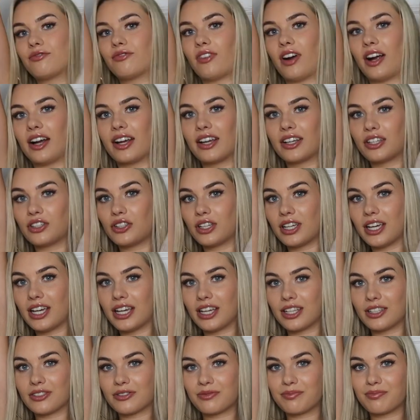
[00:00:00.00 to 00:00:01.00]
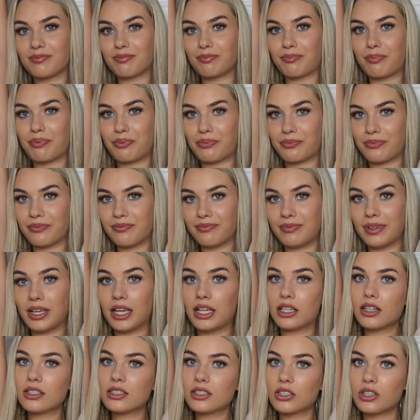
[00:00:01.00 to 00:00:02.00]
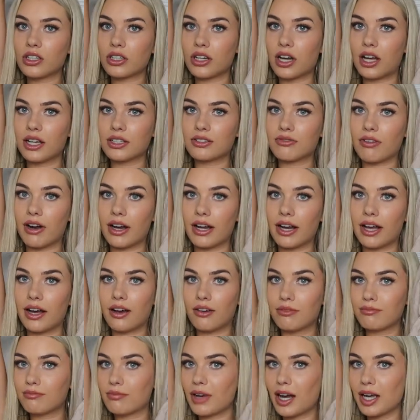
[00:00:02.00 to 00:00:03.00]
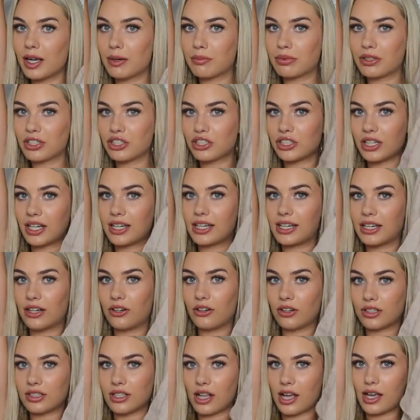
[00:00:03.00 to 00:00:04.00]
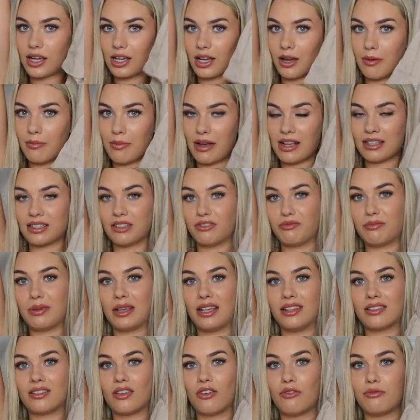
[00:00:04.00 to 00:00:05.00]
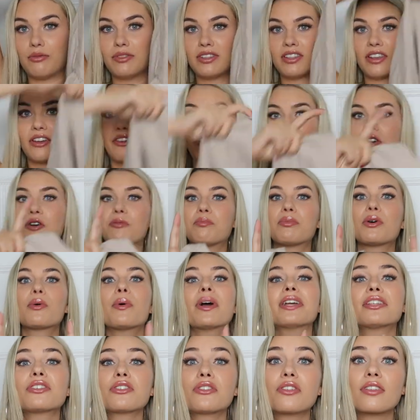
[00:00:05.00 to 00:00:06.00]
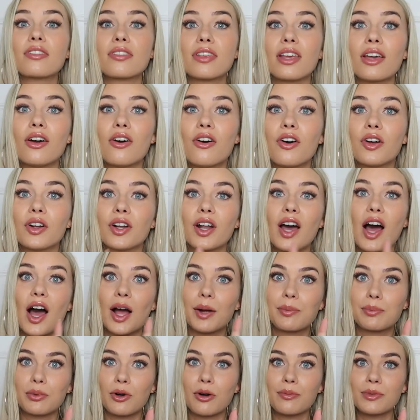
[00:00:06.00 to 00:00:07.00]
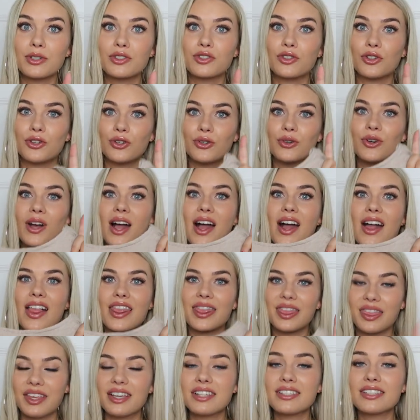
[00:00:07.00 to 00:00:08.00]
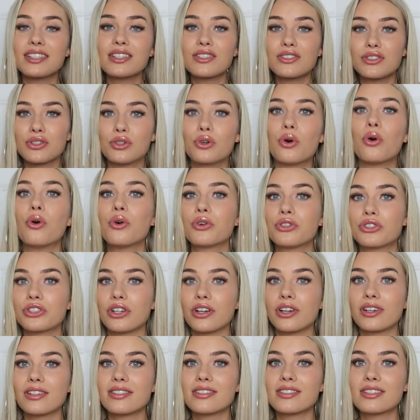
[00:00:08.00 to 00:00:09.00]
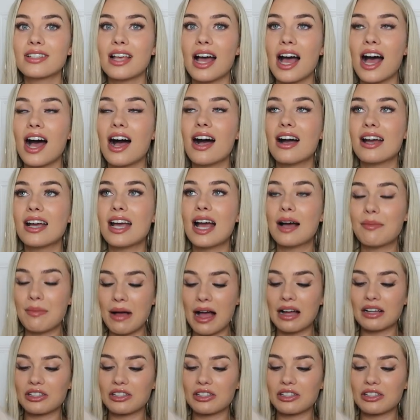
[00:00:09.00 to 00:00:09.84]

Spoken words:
Right, it doesn't look nice right now. I appreciate it looks like a massive piece of material, but wait till you see it on. I promise you, this is gorgeous. I am